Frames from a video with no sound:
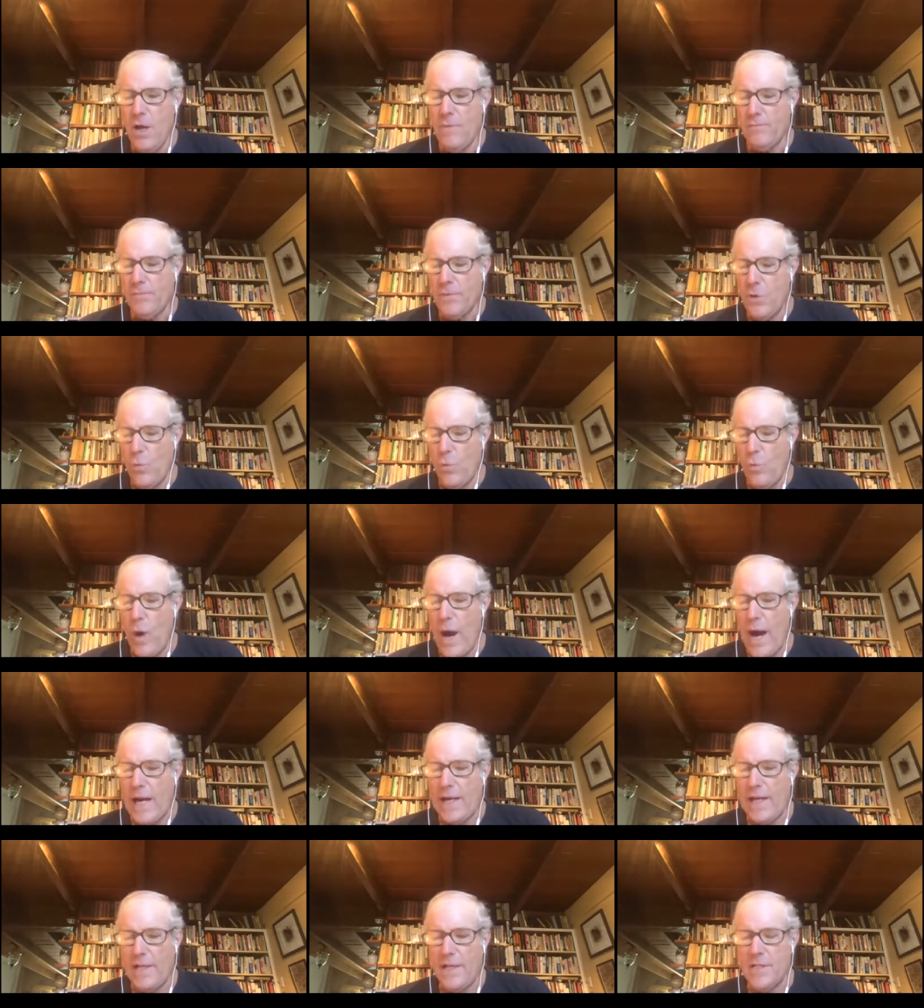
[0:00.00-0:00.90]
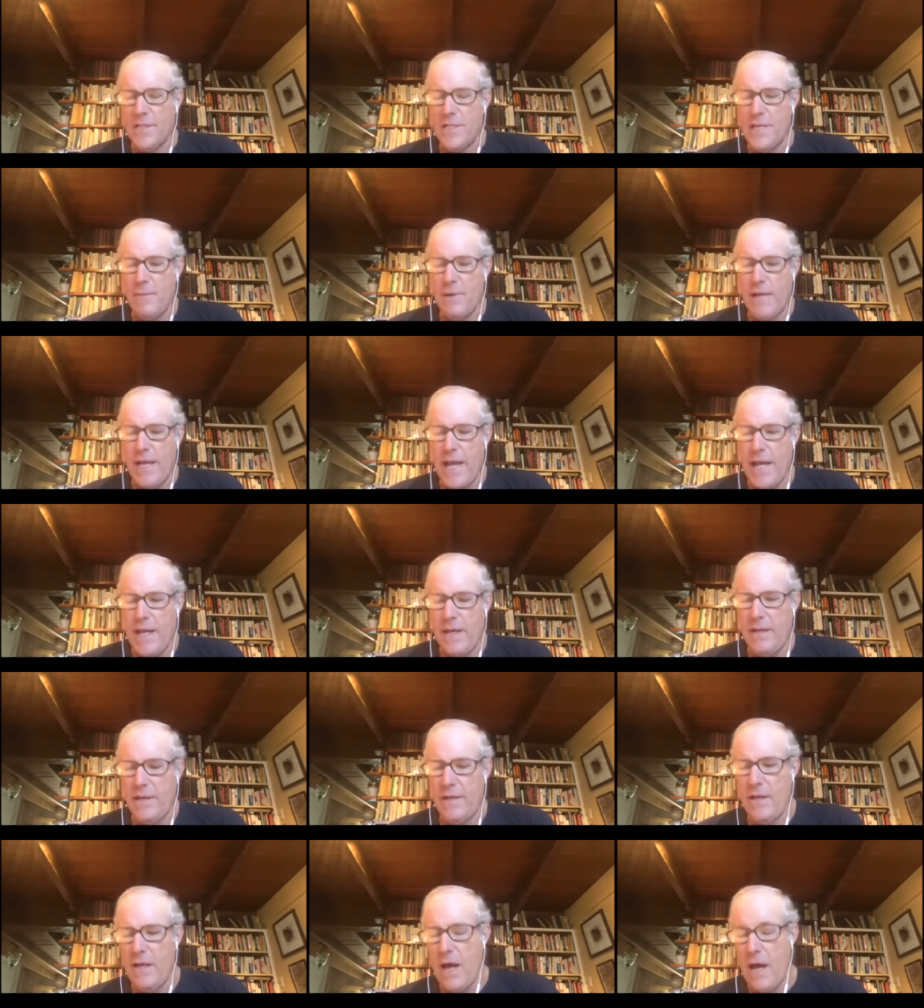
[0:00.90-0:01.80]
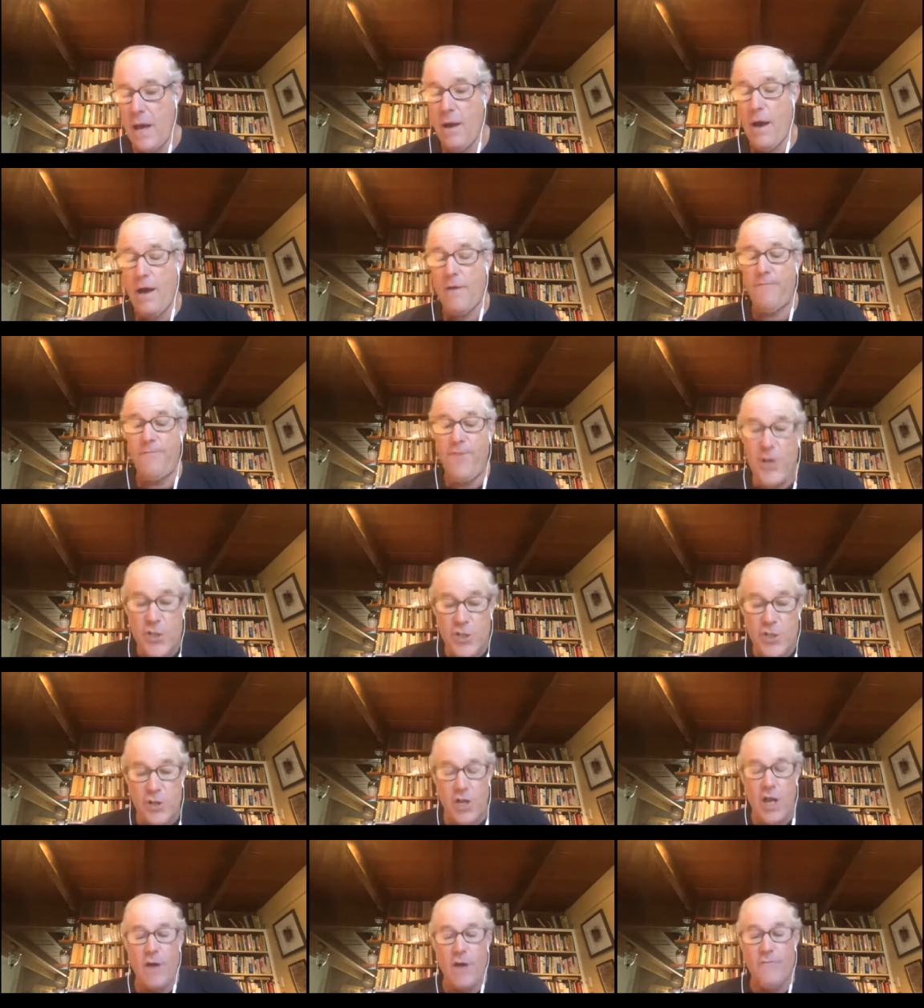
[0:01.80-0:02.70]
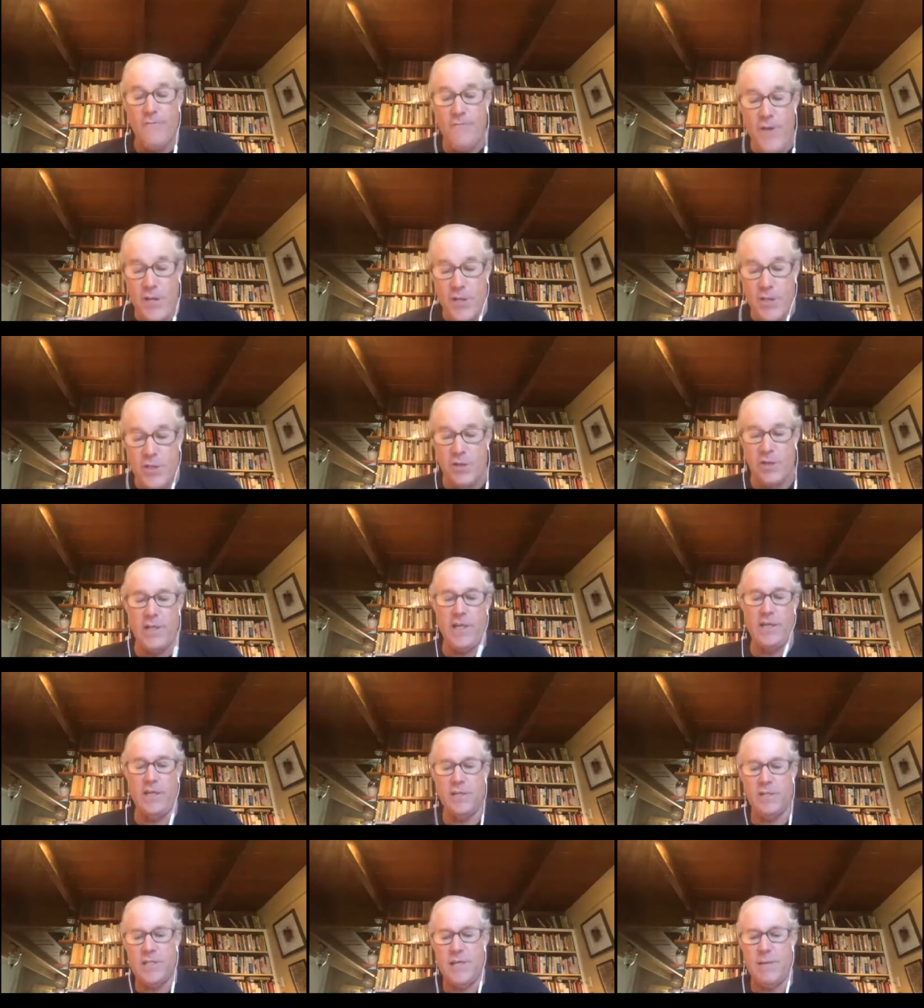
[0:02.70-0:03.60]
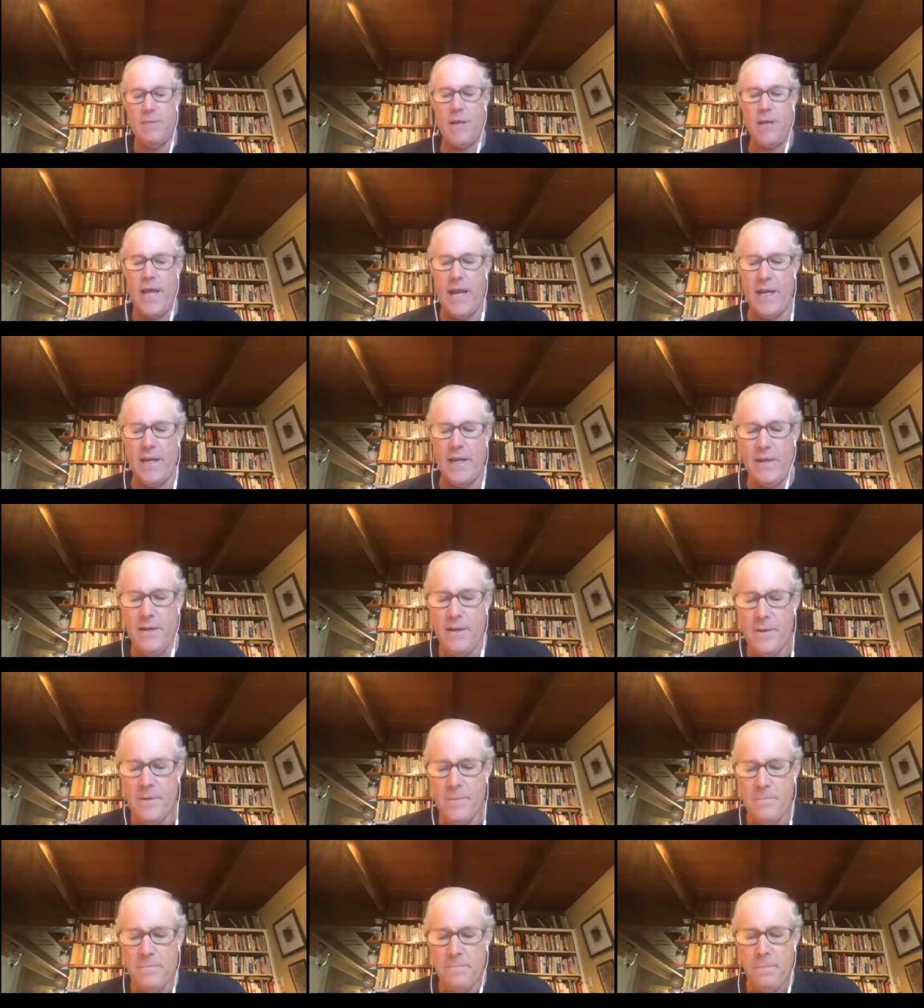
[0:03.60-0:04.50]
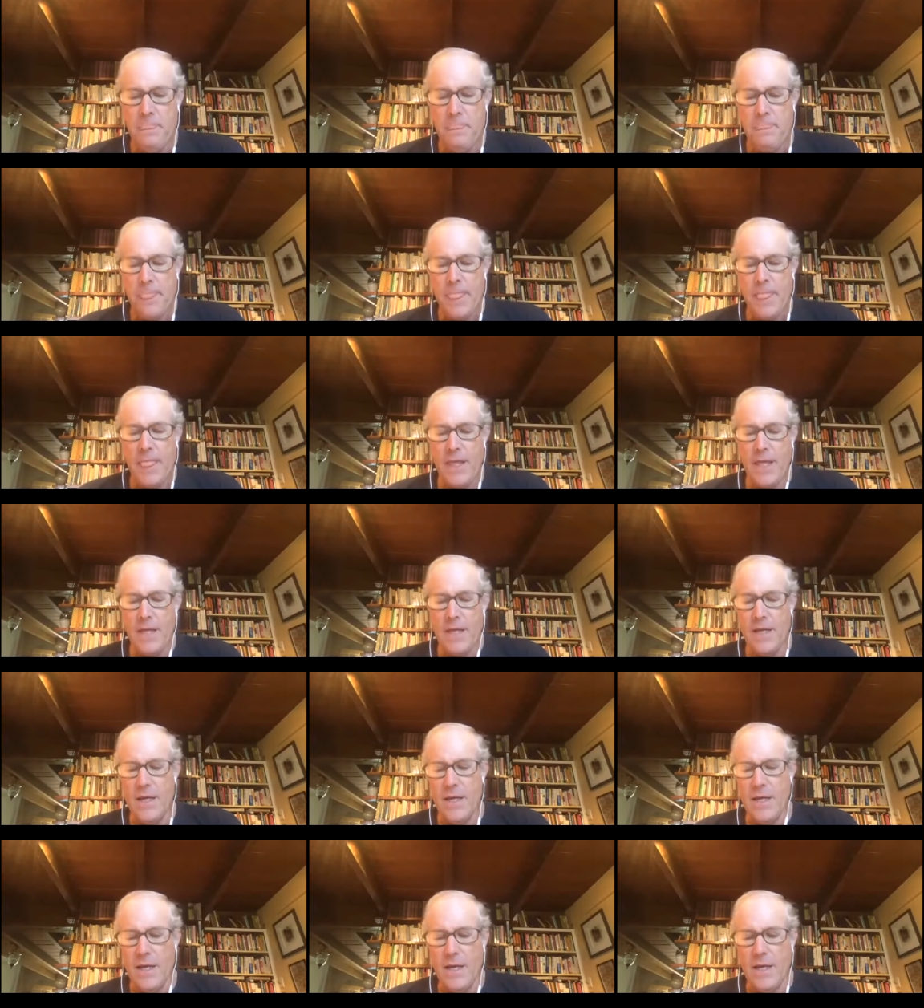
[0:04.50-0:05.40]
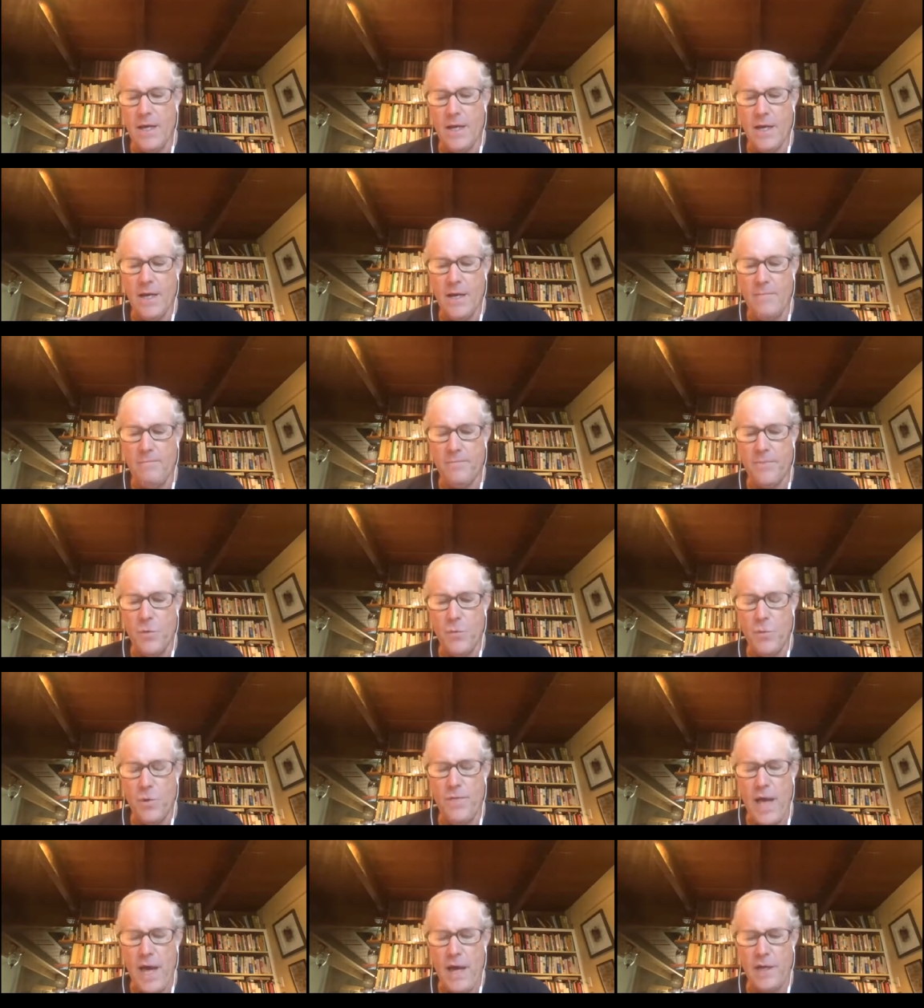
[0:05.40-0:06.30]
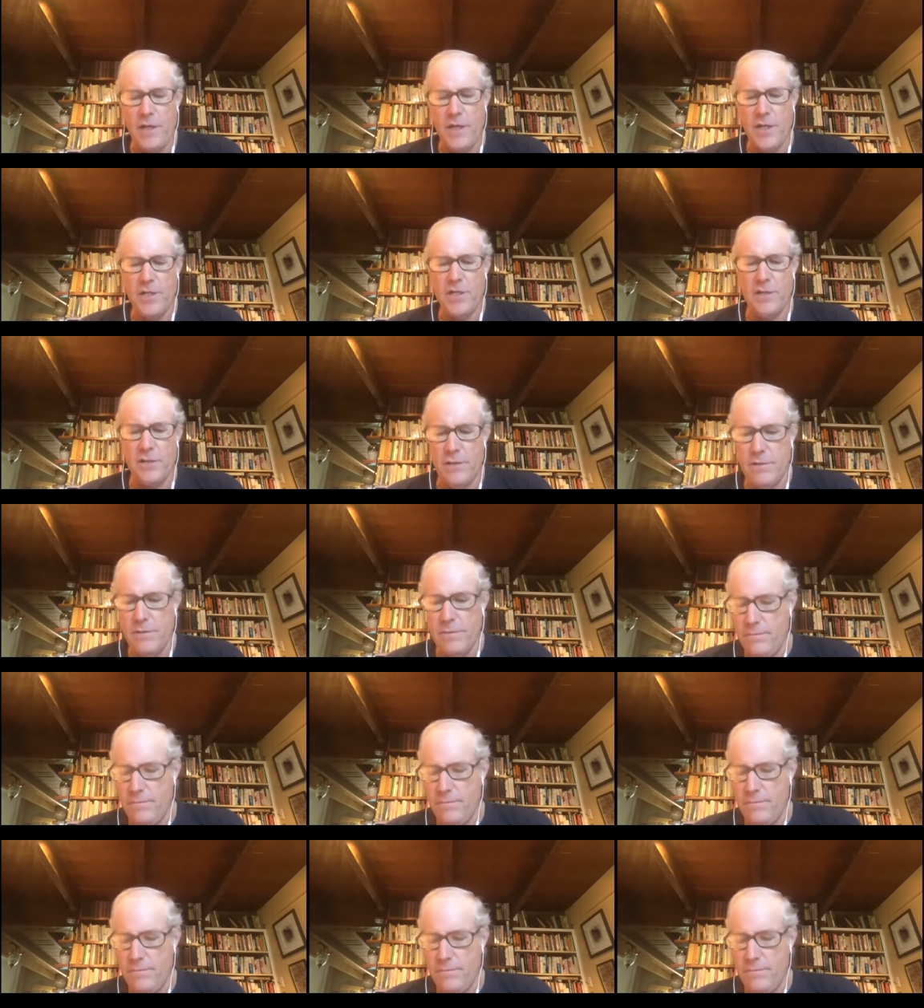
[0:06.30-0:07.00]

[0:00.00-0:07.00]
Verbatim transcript: widely disseminated uh, uh official officially disseminated um, without additional